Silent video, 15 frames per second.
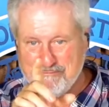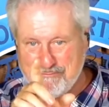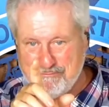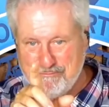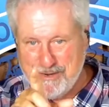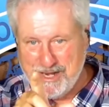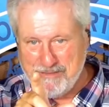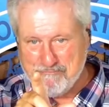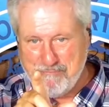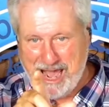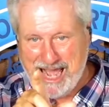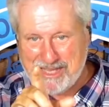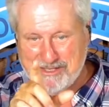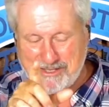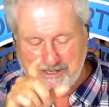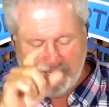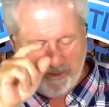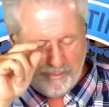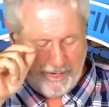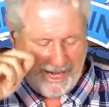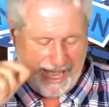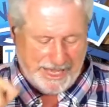but he backs it up
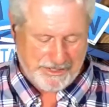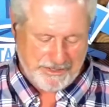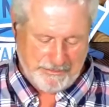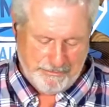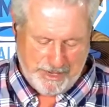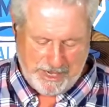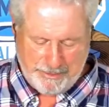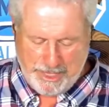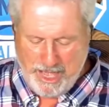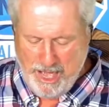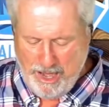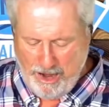with action, baby.